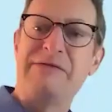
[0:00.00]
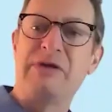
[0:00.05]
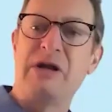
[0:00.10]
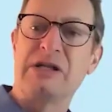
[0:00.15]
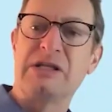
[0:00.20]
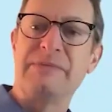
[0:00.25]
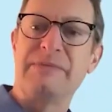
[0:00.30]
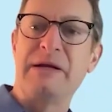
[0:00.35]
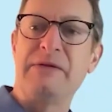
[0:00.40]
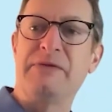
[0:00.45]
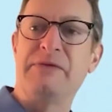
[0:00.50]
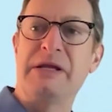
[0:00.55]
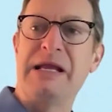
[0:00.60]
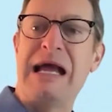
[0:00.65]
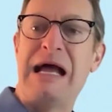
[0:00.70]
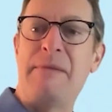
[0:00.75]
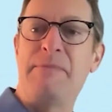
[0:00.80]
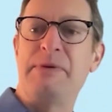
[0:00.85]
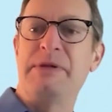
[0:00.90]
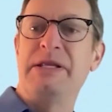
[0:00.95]
have talked about the
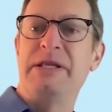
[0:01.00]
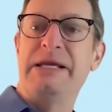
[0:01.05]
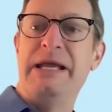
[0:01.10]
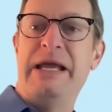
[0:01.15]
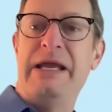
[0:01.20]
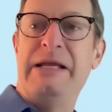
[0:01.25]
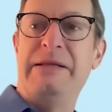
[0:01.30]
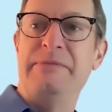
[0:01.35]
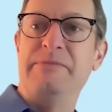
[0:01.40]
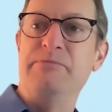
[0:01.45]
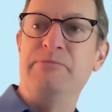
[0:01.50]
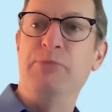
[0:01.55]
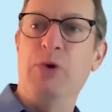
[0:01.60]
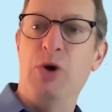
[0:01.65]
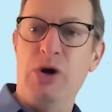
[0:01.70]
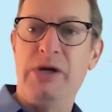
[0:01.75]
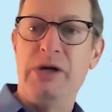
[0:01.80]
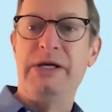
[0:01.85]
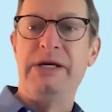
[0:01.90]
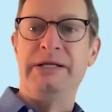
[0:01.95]
Gap and the Gain
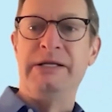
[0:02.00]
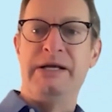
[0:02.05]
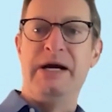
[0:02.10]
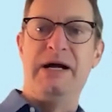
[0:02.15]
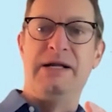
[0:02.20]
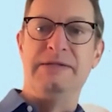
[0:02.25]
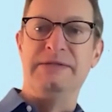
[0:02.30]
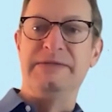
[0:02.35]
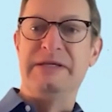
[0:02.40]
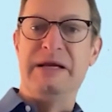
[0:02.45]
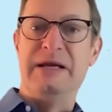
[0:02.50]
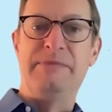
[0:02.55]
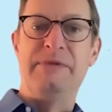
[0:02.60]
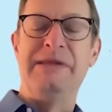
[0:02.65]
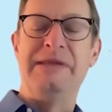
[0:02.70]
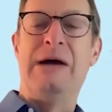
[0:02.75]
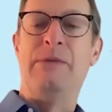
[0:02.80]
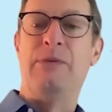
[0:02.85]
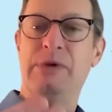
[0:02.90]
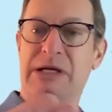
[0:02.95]
book and concept. Mm-hmm.
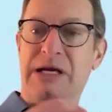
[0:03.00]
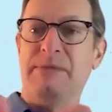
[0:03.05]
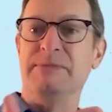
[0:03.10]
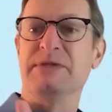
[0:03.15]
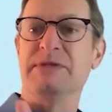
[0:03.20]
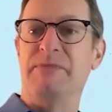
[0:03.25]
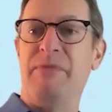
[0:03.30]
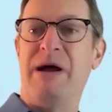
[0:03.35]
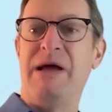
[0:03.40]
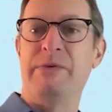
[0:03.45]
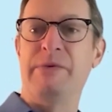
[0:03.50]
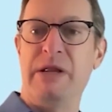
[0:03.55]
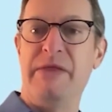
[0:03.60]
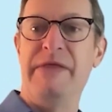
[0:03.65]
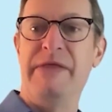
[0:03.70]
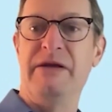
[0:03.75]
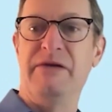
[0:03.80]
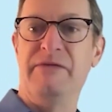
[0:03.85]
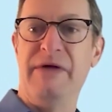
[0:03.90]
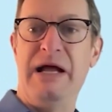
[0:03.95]
That one comes to mind when I
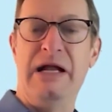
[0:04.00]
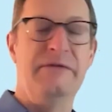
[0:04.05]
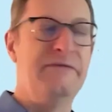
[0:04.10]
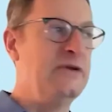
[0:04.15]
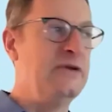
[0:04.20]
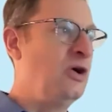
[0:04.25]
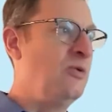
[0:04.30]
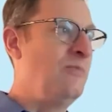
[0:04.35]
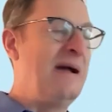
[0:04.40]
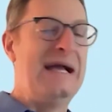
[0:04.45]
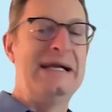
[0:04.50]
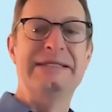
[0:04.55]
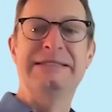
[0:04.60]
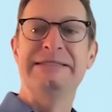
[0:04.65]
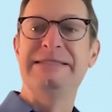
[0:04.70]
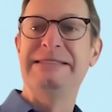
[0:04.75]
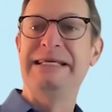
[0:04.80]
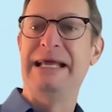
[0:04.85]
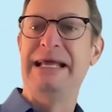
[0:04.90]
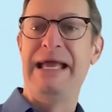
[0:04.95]
think of that. If you go back
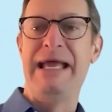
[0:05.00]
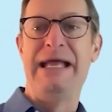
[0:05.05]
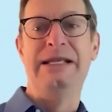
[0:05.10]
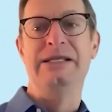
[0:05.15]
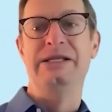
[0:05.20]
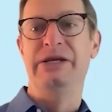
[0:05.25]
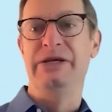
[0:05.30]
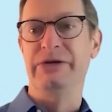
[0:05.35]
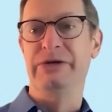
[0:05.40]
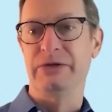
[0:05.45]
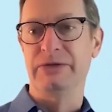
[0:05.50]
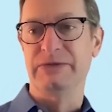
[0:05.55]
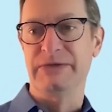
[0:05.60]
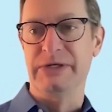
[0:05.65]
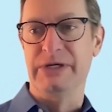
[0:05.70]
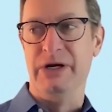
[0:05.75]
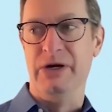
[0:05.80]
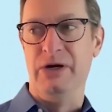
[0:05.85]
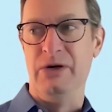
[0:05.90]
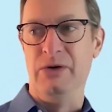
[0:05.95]
10 years
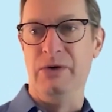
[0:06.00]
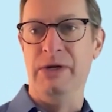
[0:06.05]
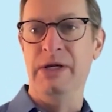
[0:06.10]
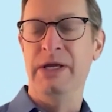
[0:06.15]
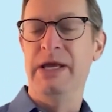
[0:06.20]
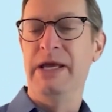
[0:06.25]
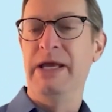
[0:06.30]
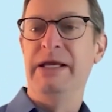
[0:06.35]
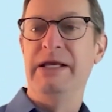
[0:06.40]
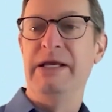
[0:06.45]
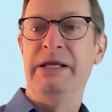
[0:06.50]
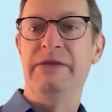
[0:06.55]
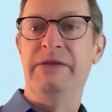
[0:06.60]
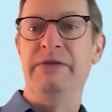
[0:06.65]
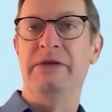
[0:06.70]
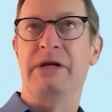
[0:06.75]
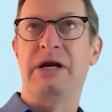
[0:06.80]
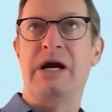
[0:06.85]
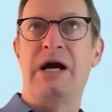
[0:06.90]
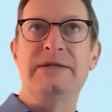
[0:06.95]
ago,
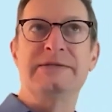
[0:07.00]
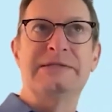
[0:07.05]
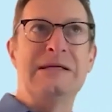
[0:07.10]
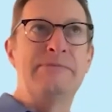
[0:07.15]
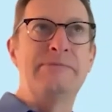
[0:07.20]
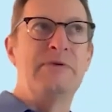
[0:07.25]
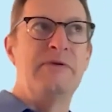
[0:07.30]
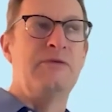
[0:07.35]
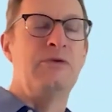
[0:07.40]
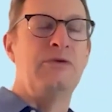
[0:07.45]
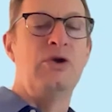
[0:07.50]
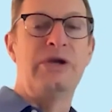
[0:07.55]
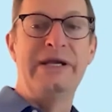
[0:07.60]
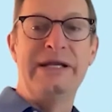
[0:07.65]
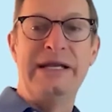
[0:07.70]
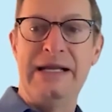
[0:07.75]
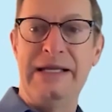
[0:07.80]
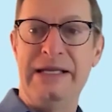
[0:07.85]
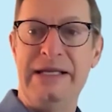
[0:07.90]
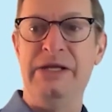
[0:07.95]
the concept of
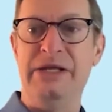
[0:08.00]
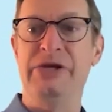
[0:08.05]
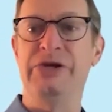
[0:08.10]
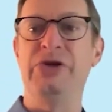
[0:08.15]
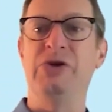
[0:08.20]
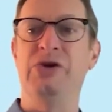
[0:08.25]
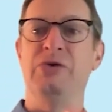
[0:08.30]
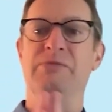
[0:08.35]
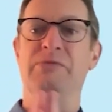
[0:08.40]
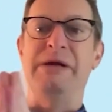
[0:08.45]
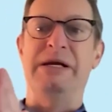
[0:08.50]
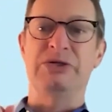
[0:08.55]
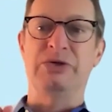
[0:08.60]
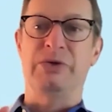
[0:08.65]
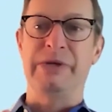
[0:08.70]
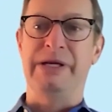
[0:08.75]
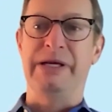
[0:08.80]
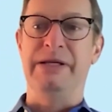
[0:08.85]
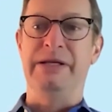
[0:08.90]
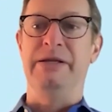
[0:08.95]
looking at EQ and
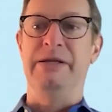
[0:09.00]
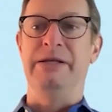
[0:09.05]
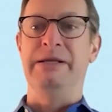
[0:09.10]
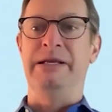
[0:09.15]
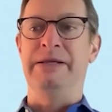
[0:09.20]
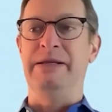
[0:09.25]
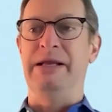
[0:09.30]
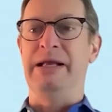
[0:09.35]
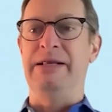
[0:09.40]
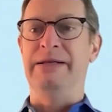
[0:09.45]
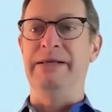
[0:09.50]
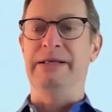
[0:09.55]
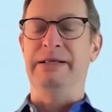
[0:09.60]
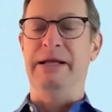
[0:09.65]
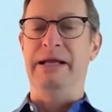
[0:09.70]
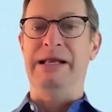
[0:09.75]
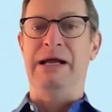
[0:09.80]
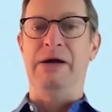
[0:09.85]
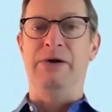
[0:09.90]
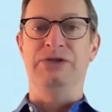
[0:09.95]
measuring it and and
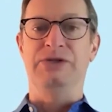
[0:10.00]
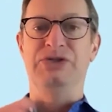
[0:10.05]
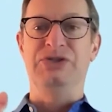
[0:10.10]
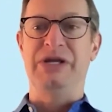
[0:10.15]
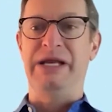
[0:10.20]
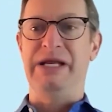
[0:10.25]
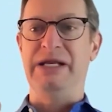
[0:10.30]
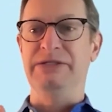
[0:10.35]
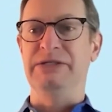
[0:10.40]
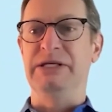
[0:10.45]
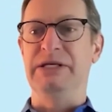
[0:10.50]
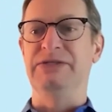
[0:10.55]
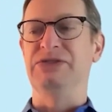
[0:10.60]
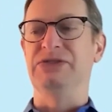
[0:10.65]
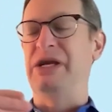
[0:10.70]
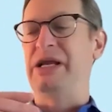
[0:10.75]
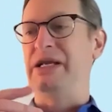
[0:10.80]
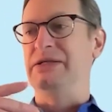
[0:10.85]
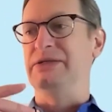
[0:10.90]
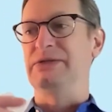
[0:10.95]
and, how it's changed has
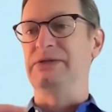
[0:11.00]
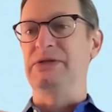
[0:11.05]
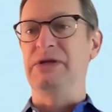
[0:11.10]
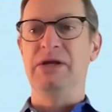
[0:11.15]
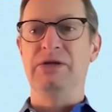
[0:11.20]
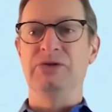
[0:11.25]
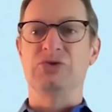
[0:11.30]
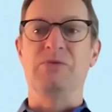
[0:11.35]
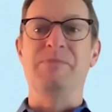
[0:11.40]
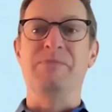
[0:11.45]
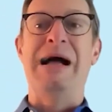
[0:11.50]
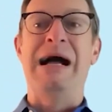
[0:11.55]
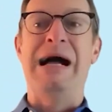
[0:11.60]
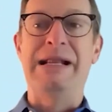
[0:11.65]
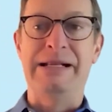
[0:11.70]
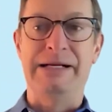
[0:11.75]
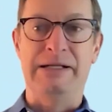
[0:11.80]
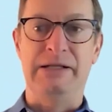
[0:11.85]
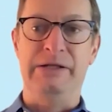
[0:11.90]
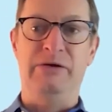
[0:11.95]
changed
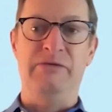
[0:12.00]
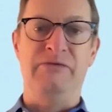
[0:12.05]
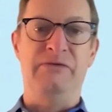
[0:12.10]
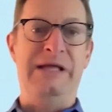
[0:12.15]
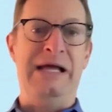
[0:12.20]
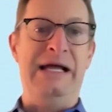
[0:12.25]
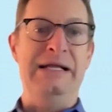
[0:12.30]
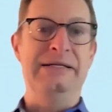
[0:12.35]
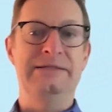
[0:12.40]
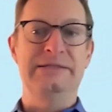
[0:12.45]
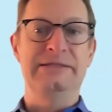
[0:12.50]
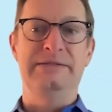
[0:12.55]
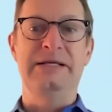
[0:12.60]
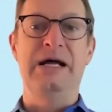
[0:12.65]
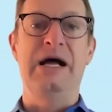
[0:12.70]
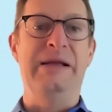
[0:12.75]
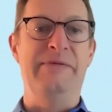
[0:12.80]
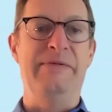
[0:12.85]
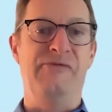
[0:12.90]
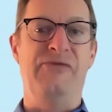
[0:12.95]
dramatically over that
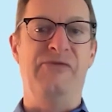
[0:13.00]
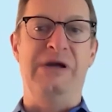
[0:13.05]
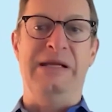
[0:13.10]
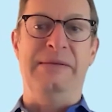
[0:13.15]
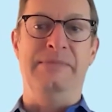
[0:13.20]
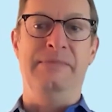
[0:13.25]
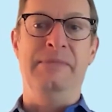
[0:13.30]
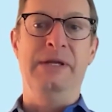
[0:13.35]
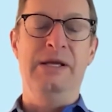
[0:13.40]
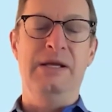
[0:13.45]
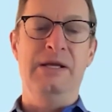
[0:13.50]
time frame.